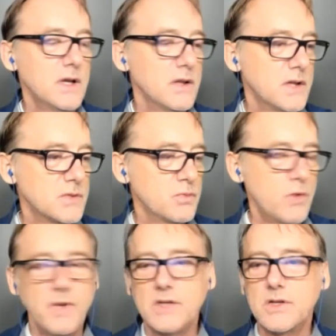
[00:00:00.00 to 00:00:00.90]
this
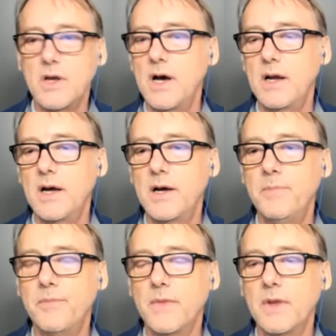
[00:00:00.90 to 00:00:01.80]
woman has got
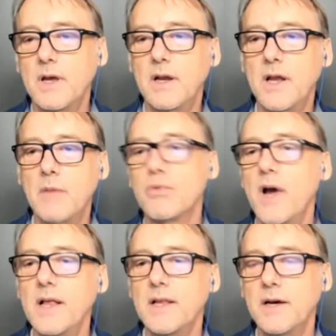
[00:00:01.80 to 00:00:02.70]
an
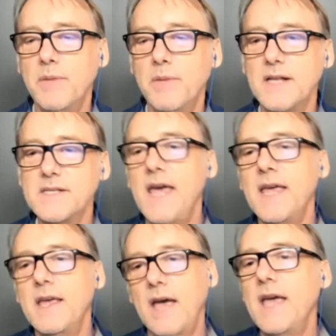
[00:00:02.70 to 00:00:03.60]
umbrella, but it's
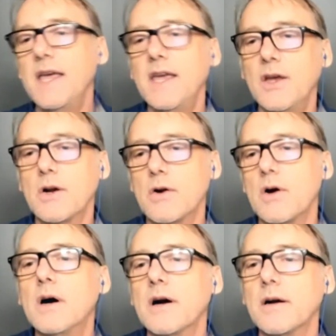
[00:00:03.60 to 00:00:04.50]
hanging on her
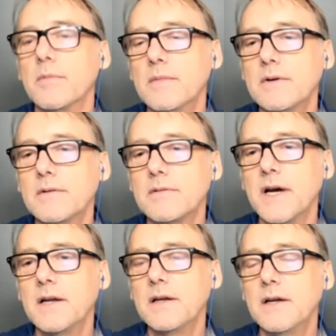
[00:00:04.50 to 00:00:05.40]
arm,
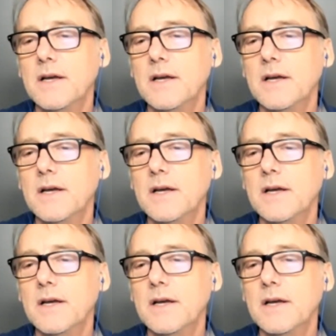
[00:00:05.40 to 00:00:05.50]
right?